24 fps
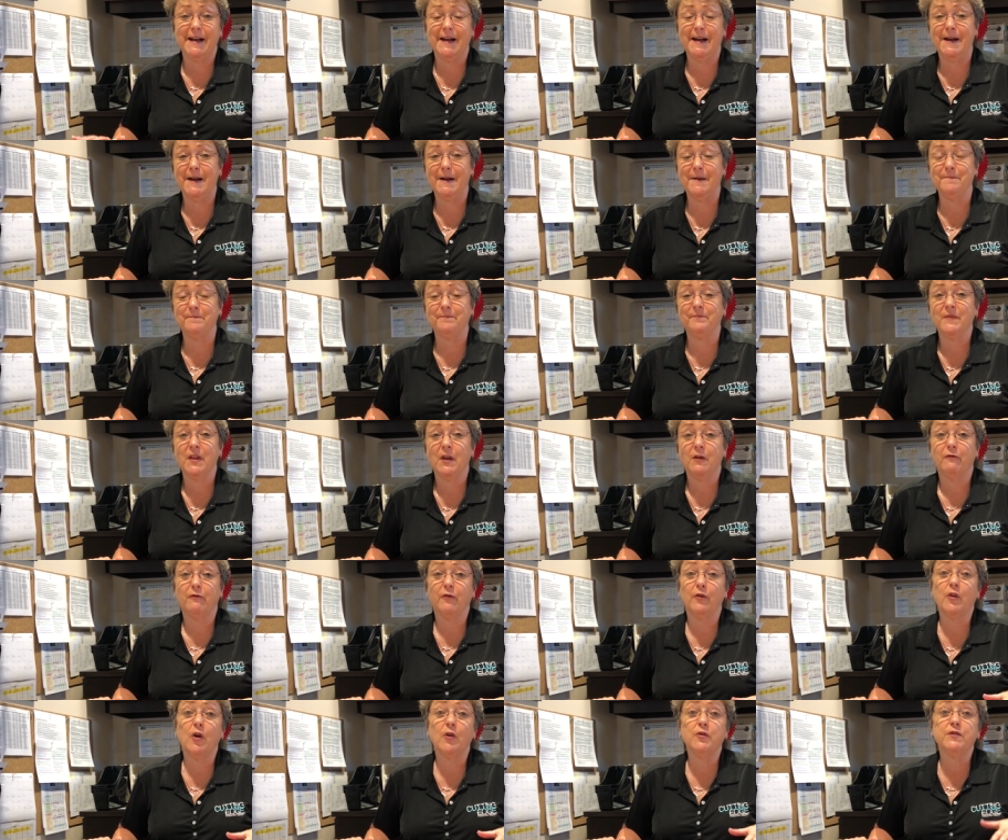Um,
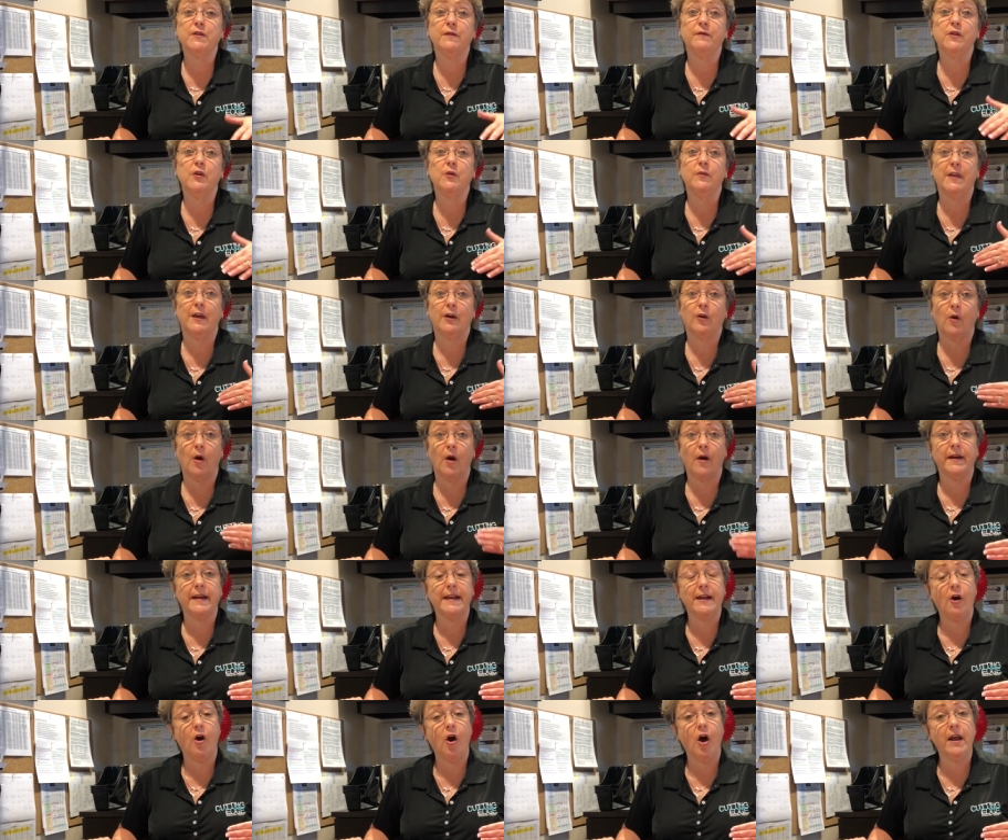for those of you that are
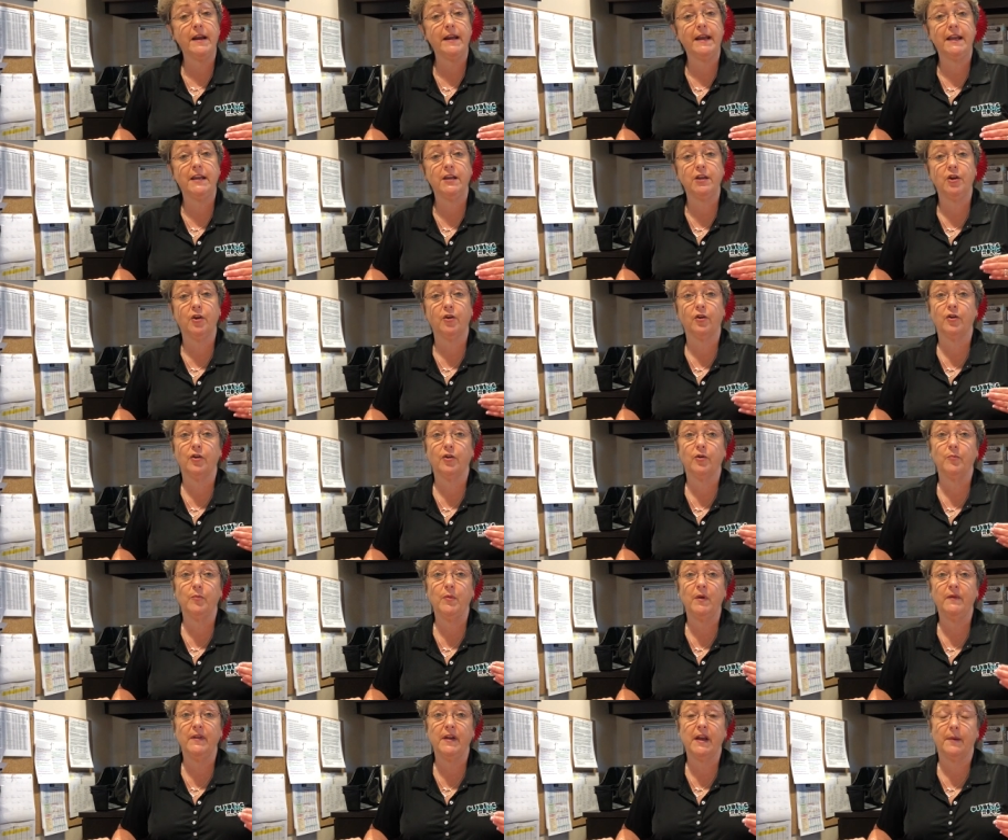already on it, you're
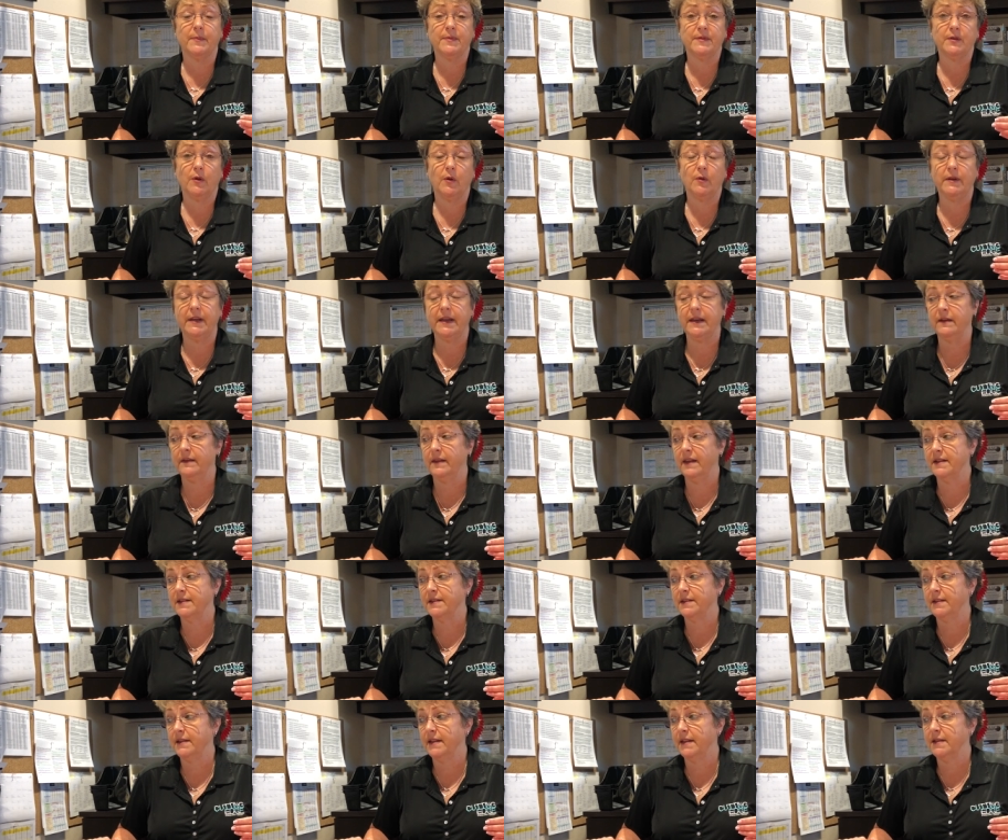moving up slowly, and
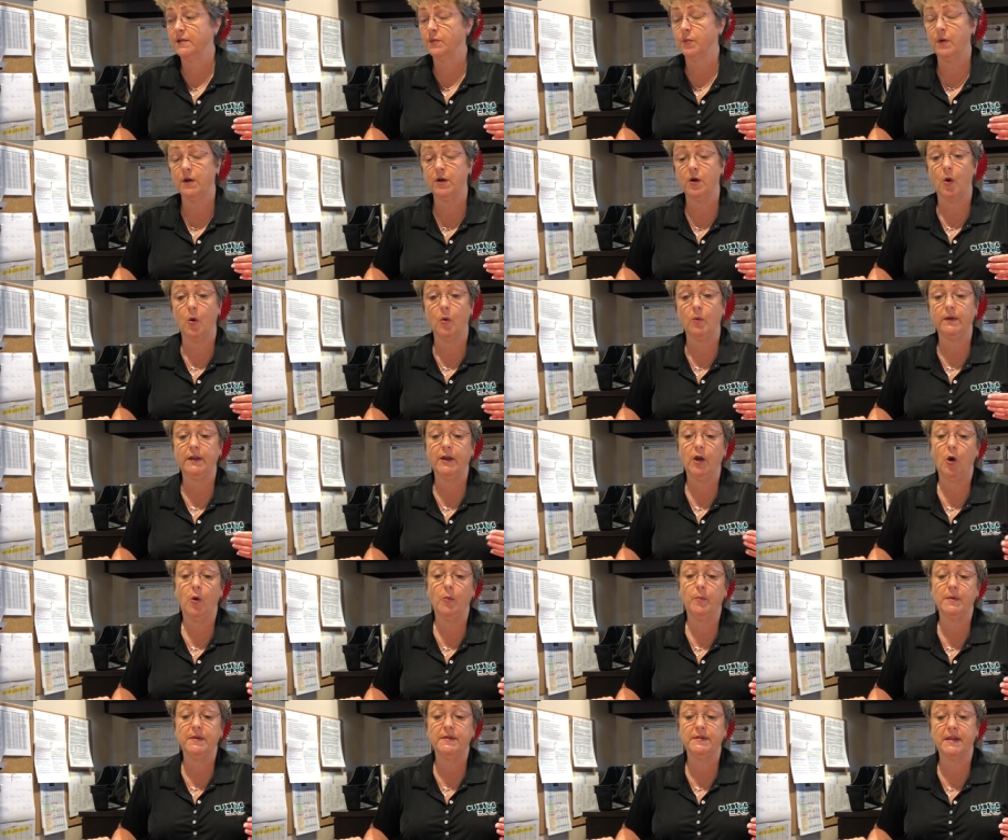this this one only
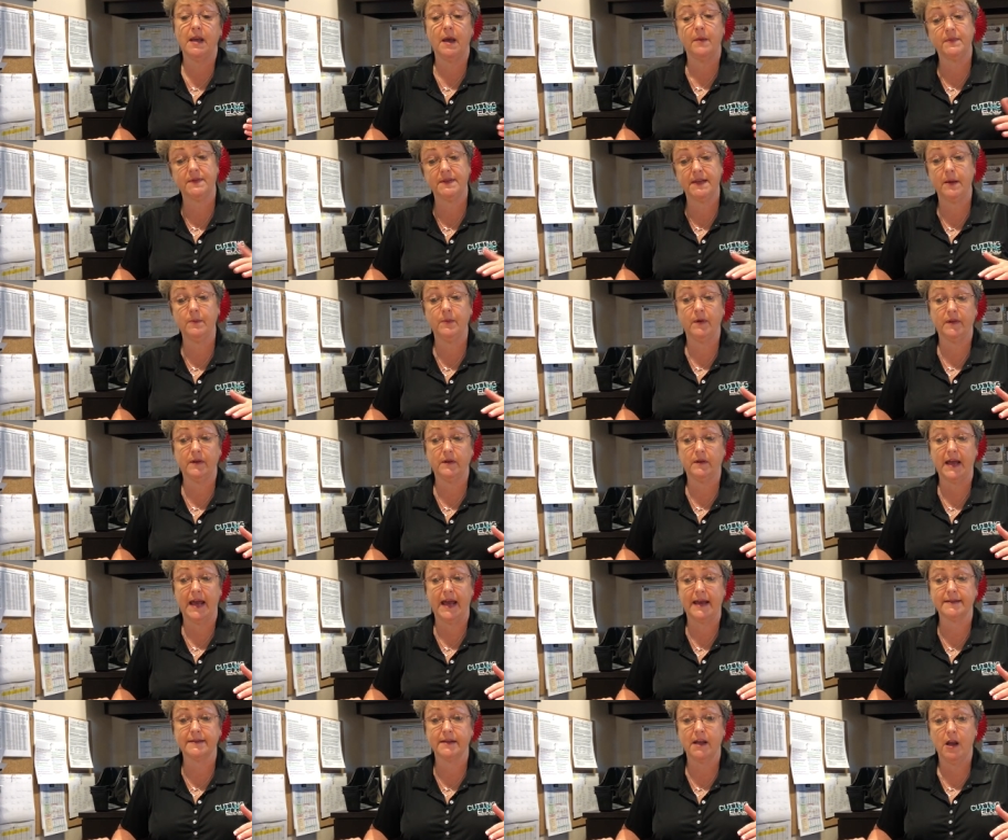opens up. Same with
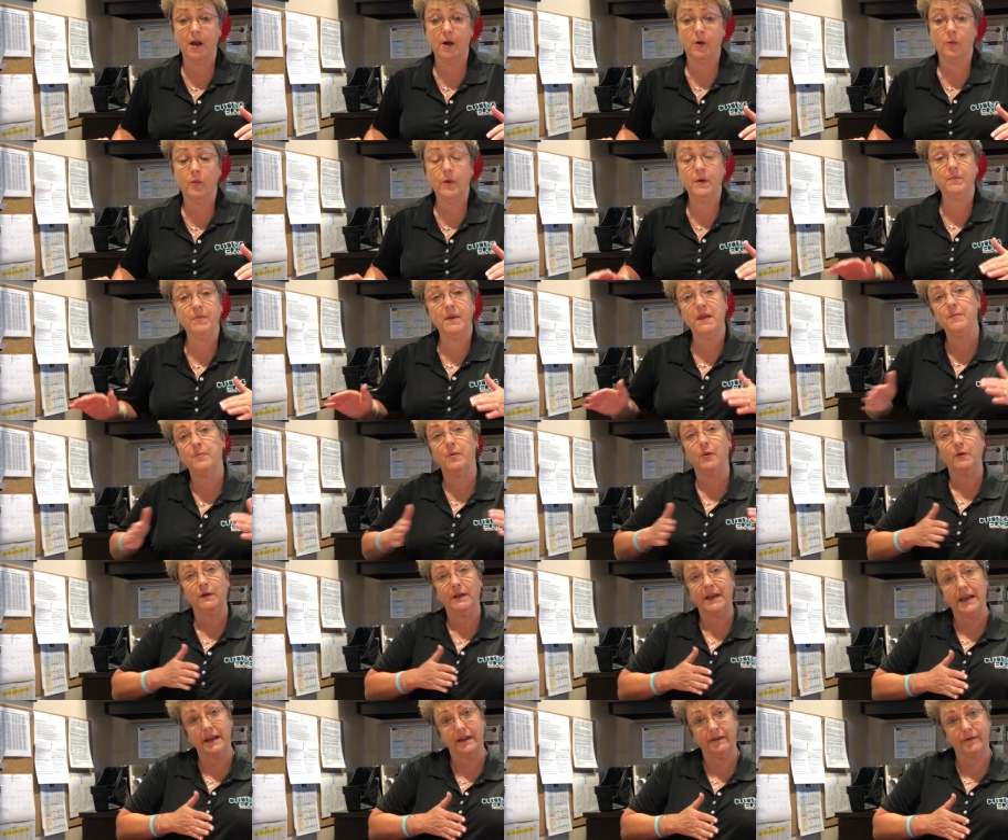class when people
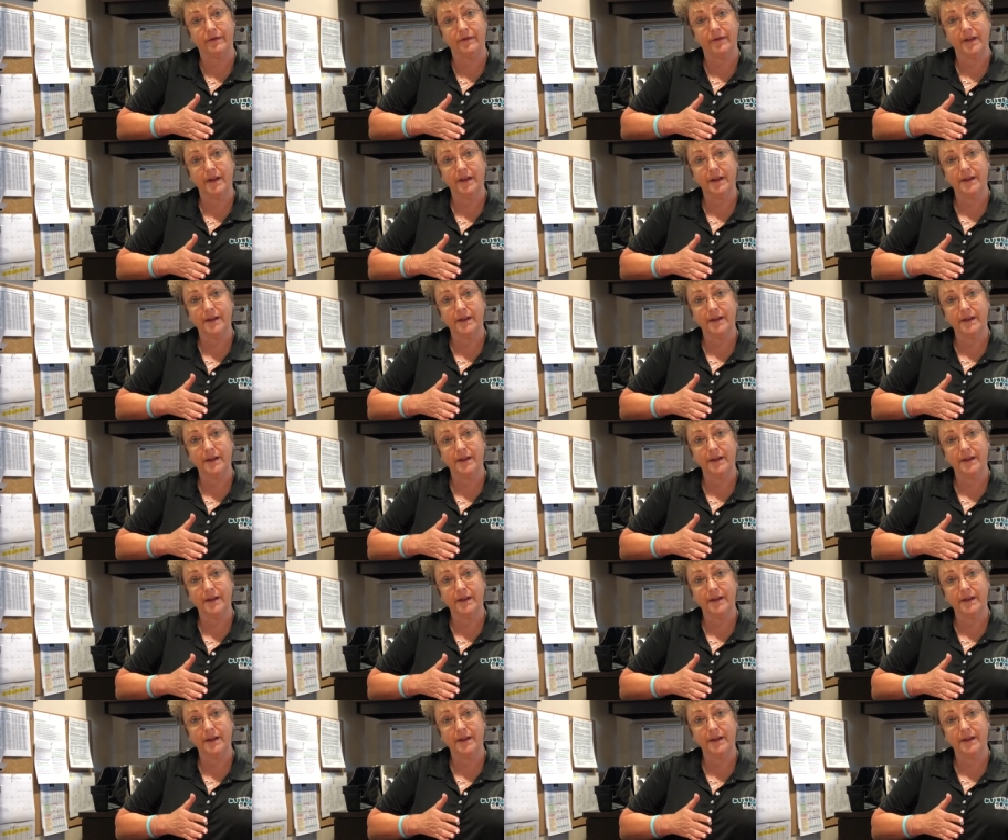leave.